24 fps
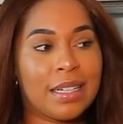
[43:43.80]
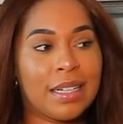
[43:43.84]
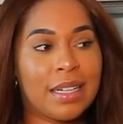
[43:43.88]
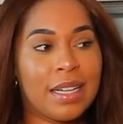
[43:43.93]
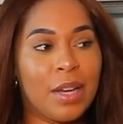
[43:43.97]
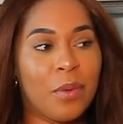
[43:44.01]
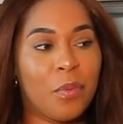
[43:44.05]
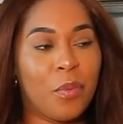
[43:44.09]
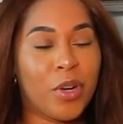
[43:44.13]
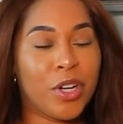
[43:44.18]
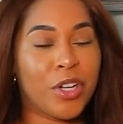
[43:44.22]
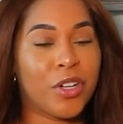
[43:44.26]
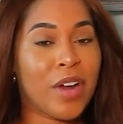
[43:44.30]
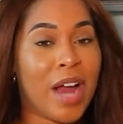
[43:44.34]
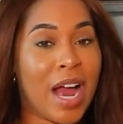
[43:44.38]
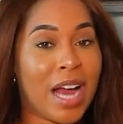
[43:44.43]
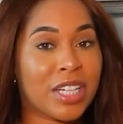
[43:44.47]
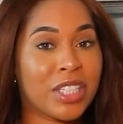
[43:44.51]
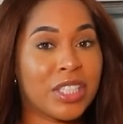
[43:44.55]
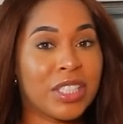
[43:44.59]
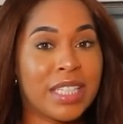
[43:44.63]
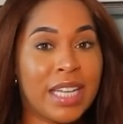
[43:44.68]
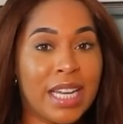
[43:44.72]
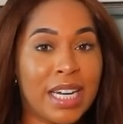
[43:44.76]
and when you're
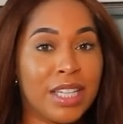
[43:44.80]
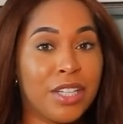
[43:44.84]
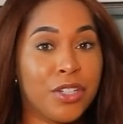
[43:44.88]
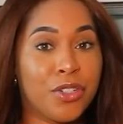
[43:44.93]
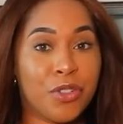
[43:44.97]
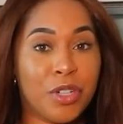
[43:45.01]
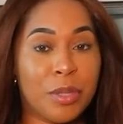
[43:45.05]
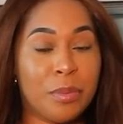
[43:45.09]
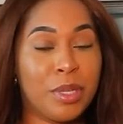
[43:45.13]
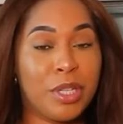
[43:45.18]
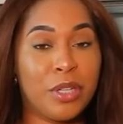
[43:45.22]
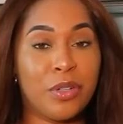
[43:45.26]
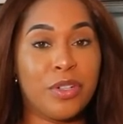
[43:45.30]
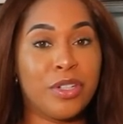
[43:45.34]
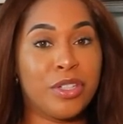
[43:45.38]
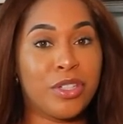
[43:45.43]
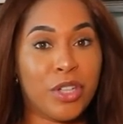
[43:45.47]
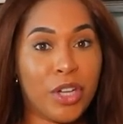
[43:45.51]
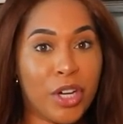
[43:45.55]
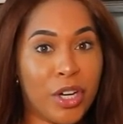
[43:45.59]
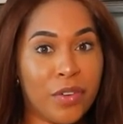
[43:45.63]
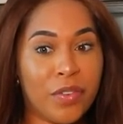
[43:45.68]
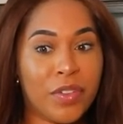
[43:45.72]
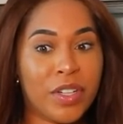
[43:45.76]
actually getting the treatment you
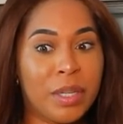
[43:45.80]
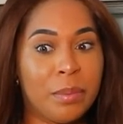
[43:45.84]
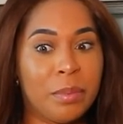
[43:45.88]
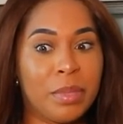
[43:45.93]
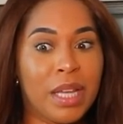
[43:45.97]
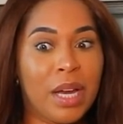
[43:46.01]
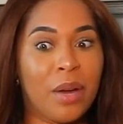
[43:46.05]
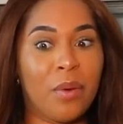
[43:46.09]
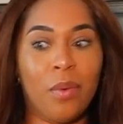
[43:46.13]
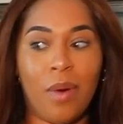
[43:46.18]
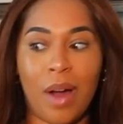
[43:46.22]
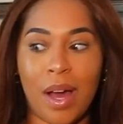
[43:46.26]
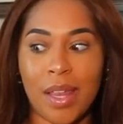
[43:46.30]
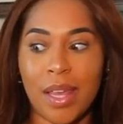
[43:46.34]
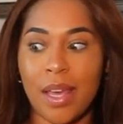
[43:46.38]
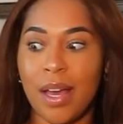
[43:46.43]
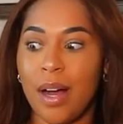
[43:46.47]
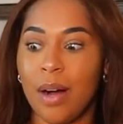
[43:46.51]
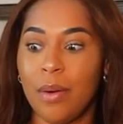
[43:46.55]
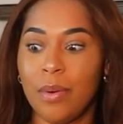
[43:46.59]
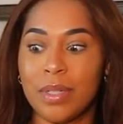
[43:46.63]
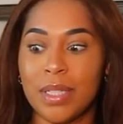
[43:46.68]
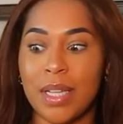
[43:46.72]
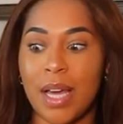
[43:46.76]
deserve, you're gonna be like, why the
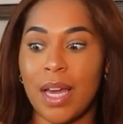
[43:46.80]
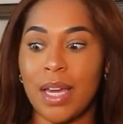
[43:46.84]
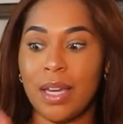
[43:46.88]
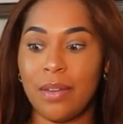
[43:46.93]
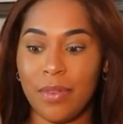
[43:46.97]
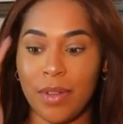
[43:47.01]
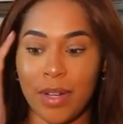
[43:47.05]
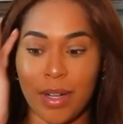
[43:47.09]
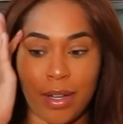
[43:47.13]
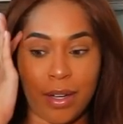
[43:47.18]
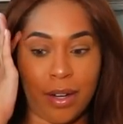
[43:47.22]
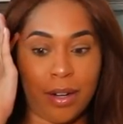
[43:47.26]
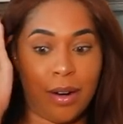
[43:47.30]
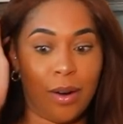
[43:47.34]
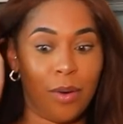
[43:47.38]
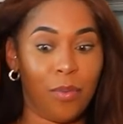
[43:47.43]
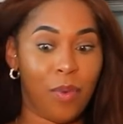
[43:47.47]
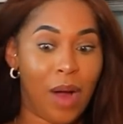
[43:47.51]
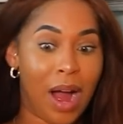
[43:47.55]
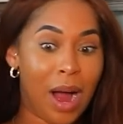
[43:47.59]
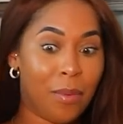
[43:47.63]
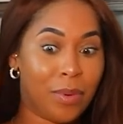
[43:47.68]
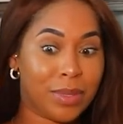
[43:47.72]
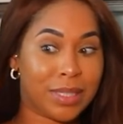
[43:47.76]
hell was I even, girl?
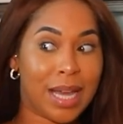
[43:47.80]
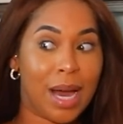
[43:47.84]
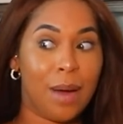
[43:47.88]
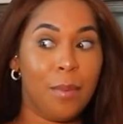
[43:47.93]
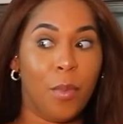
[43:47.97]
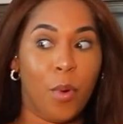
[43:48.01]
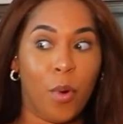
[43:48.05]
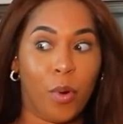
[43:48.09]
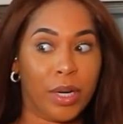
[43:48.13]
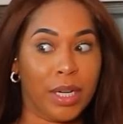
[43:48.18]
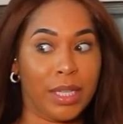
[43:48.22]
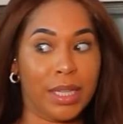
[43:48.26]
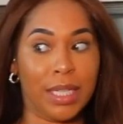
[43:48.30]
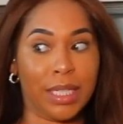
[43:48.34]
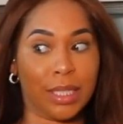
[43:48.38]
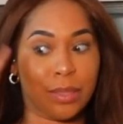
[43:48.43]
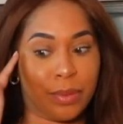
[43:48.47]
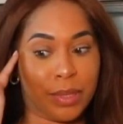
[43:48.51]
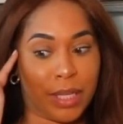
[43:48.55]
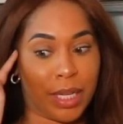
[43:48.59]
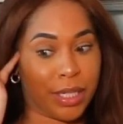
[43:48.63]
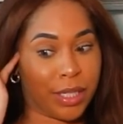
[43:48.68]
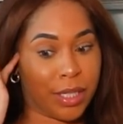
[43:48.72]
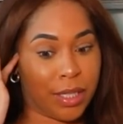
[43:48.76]
Why was I mourning this
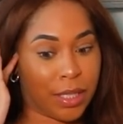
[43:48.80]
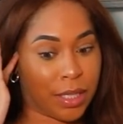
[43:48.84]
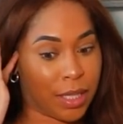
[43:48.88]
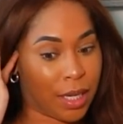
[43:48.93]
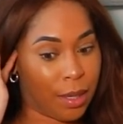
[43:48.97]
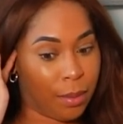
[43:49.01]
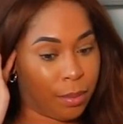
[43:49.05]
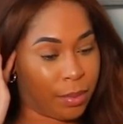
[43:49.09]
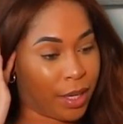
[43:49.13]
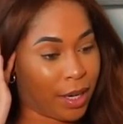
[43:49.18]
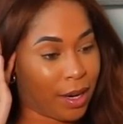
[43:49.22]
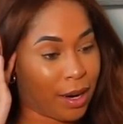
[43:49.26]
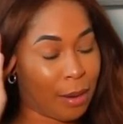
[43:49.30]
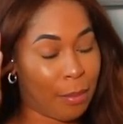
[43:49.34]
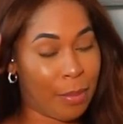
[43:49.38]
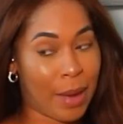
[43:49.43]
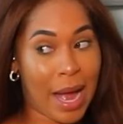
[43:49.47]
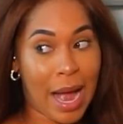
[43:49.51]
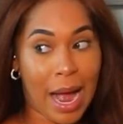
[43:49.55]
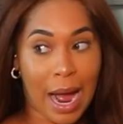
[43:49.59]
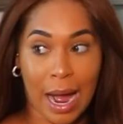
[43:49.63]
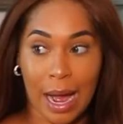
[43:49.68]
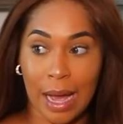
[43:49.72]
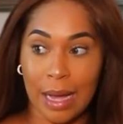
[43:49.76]
relationship, girl?
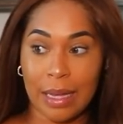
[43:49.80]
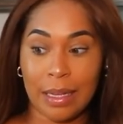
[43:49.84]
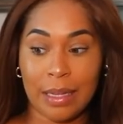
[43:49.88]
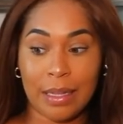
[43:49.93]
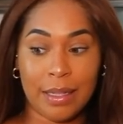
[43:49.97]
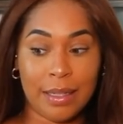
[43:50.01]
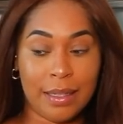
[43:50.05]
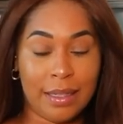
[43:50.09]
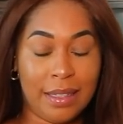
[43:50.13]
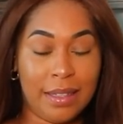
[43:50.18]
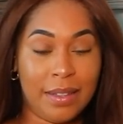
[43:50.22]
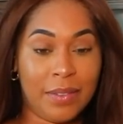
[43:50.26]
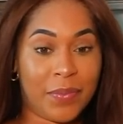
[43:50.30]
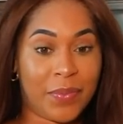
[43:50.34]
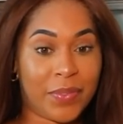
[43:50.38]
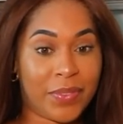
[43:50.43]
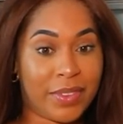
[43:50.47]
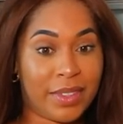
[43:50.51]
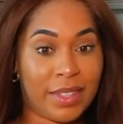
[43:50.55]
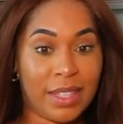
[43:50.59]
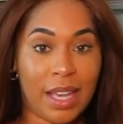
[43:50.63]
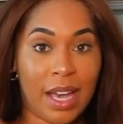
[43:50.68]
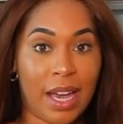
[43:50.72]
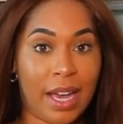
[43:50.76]
Bye.
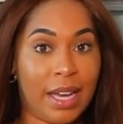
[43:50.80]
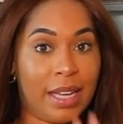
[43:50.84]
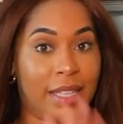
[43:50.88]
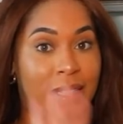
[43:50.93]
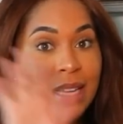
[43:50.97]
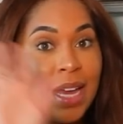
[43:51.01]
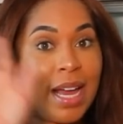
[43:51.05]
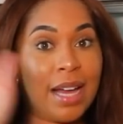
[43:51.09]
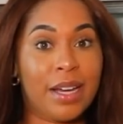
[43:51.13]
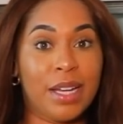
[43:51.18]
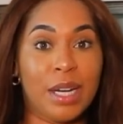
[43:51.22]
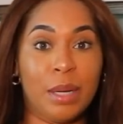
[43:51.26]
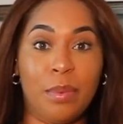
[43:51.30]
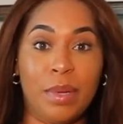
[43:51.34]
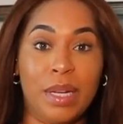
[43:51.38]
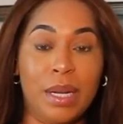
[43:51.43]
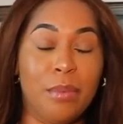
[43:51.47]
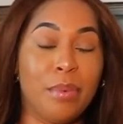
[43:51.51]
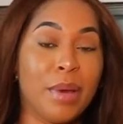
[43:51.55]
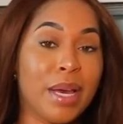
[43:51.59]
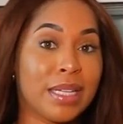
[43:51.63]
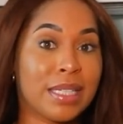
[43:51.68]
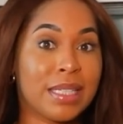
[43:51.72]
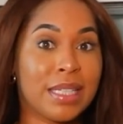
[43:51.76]
Like, that could have been the
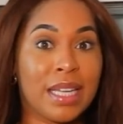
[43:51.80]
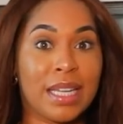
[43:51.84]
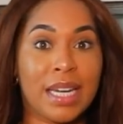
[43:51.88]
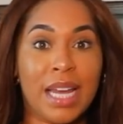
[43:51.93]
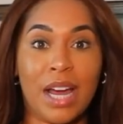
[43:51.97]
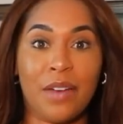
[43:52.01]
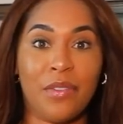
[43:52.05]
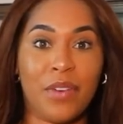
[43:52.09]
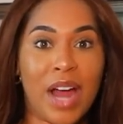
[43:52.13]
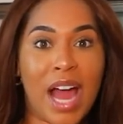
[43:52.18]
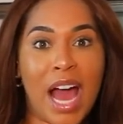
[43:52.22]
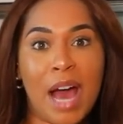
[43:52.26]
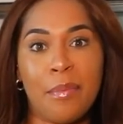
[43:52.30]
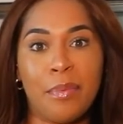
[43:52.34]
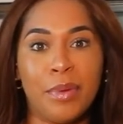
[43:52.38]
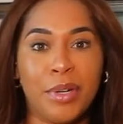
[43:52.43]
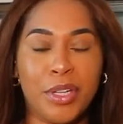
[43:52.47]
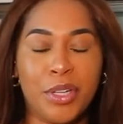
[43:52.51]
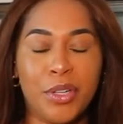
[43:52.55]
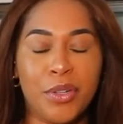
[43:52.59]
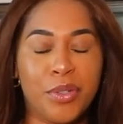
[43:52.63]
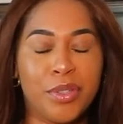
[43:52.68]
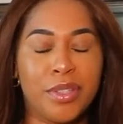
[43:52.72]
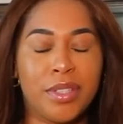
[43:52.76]
best thing to ever happen to
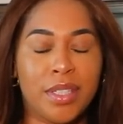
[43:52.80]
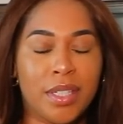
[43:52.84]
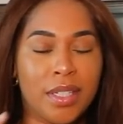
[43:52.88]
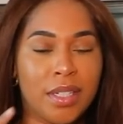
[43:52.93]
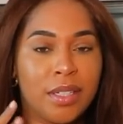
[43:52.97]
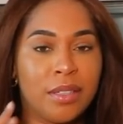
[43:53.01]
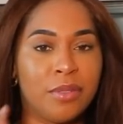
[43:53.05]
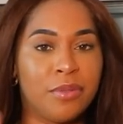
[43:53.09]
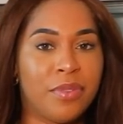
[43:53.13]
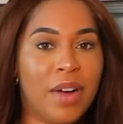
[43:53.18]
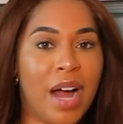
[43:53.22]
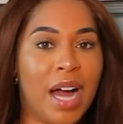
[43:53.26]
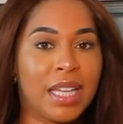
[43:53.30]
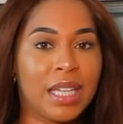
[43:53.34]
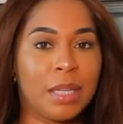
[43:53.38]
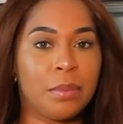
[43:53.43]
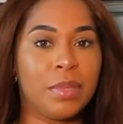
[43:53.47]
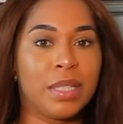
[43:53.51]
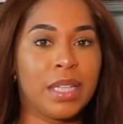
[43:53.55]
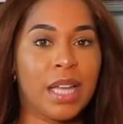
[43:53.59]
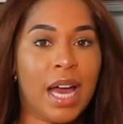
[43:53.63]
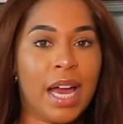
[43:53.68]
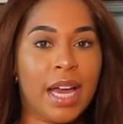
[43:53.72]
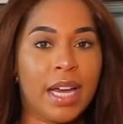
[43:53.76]
you, to finally
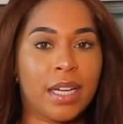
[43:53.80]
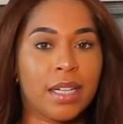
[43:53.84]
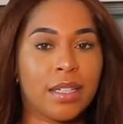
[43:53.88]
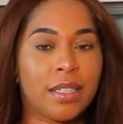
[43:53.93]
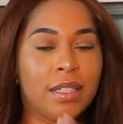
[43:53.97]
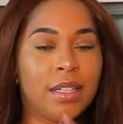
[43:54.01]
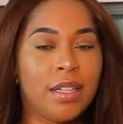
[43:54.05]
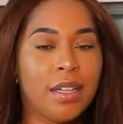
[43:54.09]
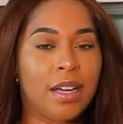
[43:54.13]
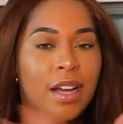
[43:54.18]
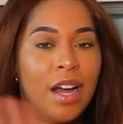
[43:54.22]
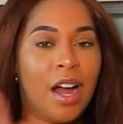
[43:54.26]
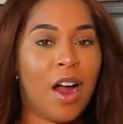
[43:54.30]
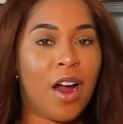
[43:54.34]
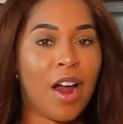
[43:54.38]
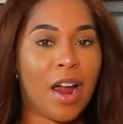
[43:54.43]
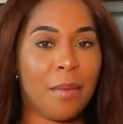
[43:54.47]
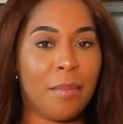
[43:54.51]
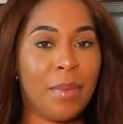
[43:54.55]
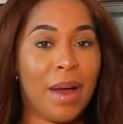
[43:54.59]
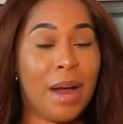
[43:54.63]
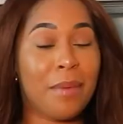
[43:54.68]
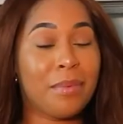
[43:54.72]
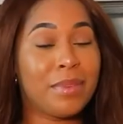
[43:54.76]
be like, all
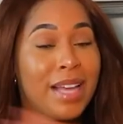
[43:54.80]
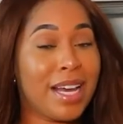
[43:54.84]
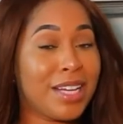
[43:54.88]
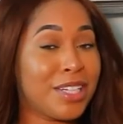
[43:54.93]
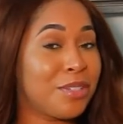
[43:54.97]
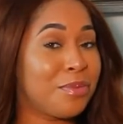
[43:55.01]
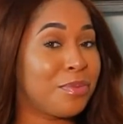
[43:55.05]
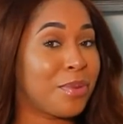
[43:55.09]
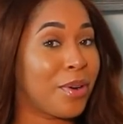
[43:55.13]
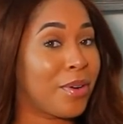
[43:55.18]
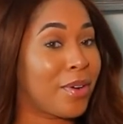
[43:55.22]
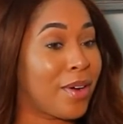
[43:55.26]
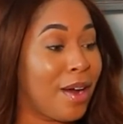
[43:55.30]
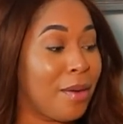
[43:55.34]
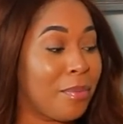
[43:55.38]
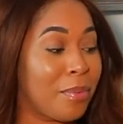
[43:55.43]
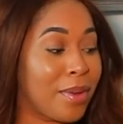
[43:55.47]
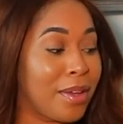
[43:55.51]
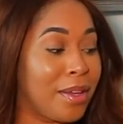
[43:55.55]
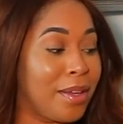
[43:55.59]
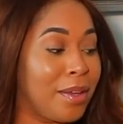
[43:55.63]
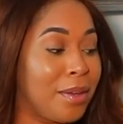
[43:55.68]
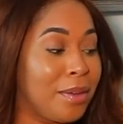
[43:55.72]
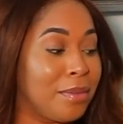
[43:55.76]
right, but I'm glad you broke up
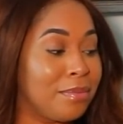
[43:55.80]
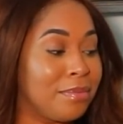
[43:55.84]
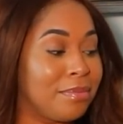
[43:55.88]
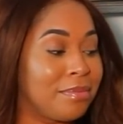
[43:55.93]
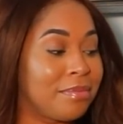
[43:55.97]
with him.